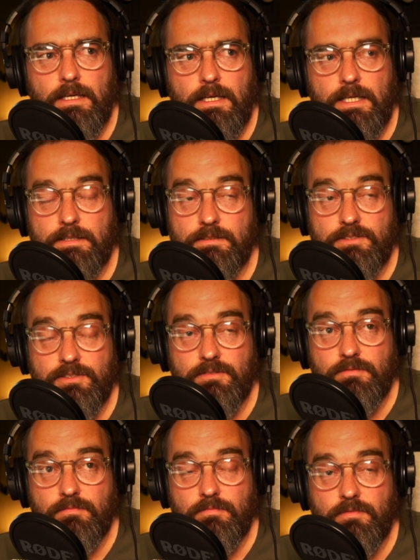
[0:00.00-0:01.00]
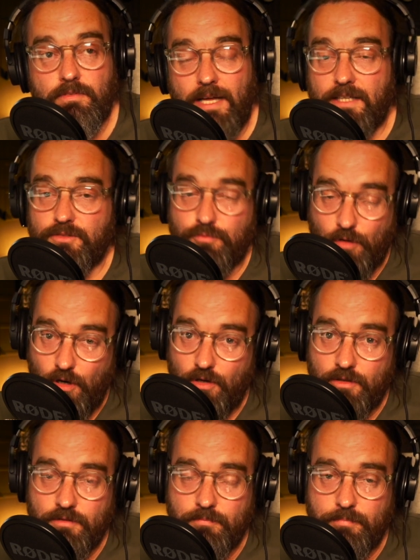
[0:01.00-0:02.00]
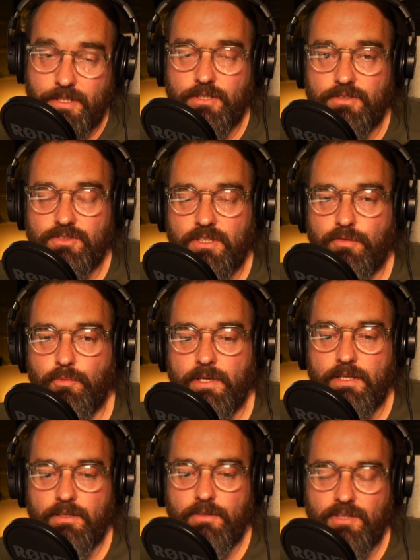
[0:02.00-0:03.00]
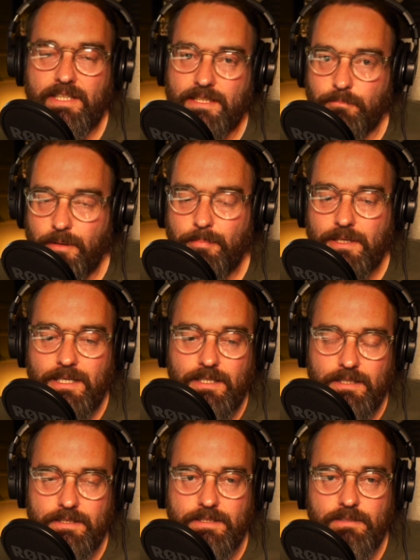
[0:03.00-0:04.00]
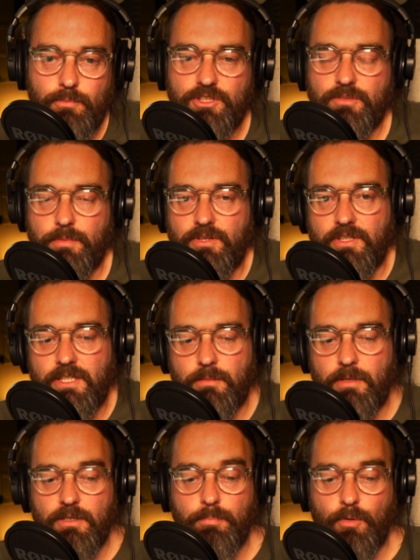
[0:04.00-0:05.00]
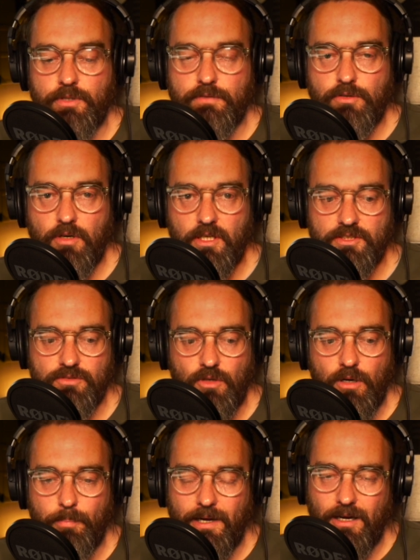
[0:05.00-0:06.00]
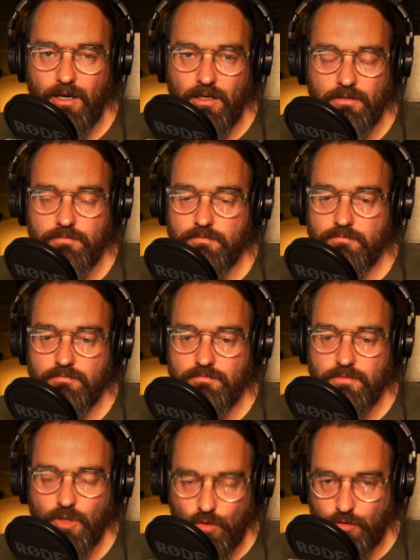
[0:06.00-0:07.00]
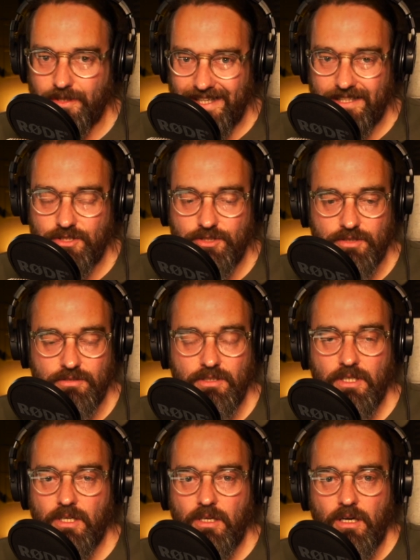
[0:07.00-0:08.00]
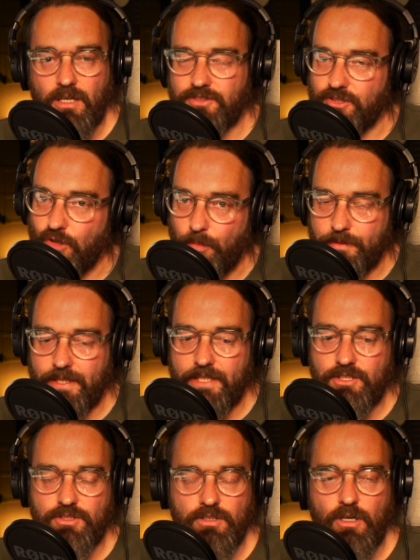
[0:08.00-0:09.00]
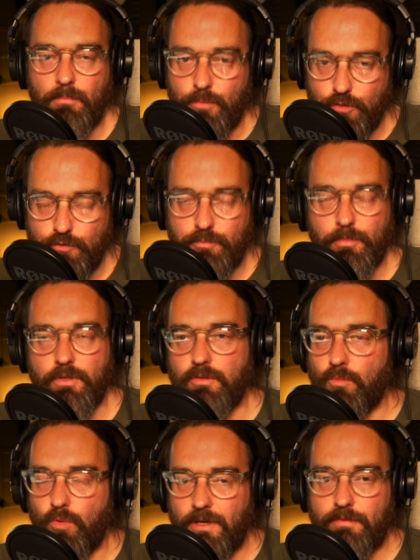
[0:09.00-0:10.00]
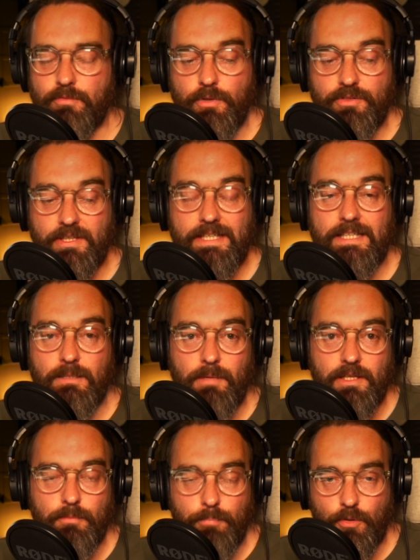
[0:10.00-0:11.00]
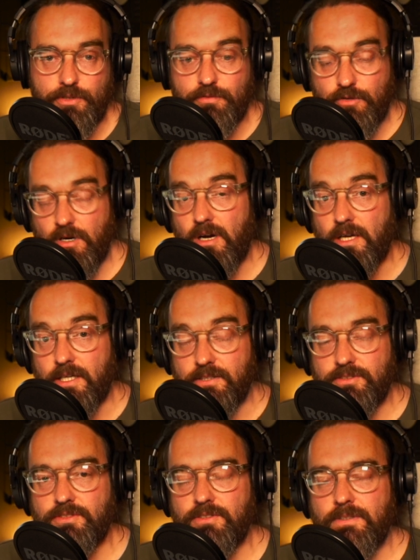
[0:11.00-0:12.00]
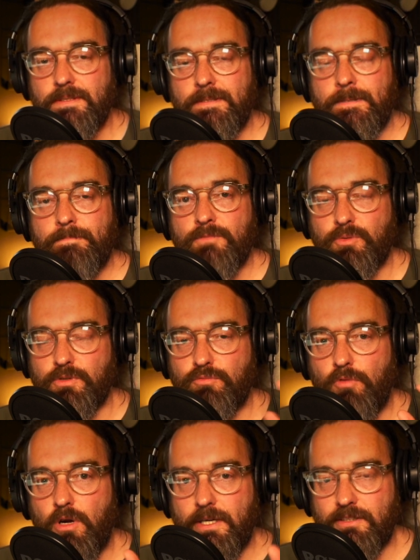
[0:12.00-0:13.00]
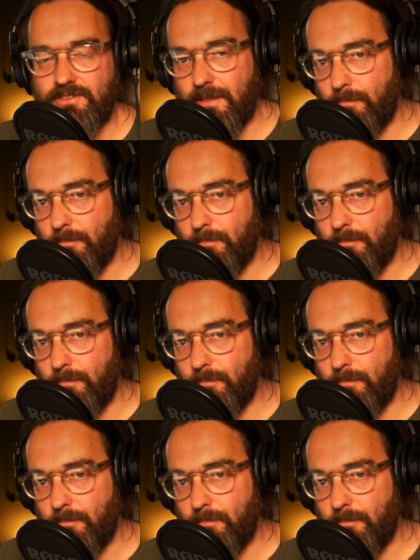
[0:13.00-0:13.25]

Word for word: and that's wrong, because if we're thinking biblically, we should be thinking about the body of Christ, not about our congregation, our denomination, our movement, or whatever. We're thinking about the body of Christ, so it's wrong. It's that